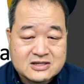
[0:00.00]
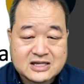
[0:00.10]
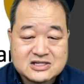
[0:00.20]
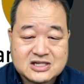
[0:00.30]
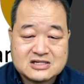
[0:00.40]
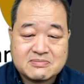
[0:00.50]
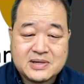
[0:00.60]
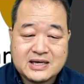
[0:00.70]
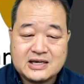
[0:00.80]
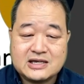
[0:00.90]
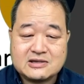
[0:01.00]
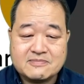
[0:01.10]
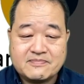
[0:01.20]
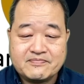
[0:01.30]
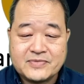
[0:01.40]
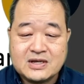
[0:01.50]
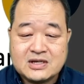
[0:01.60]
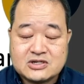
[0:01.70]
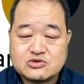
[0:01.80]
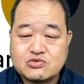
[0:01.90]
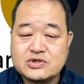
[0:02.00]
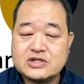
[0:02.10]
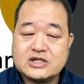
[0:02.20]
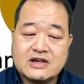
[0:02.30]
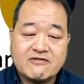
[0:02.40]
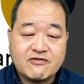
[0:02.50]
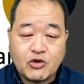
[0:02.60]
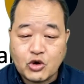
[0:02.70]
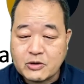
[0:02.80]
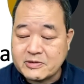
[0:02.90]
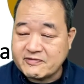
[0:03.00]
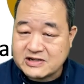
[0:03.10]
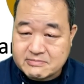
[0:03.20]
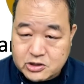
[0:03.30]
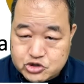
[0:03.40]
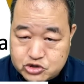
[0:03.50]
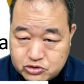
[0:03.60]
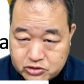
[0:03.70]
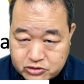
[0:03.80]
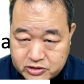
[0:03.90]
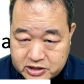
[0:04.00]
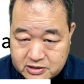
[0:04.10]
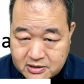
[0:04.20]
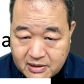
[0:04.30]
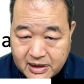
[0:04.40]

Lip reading: that says pain is really a form of an emotional learning.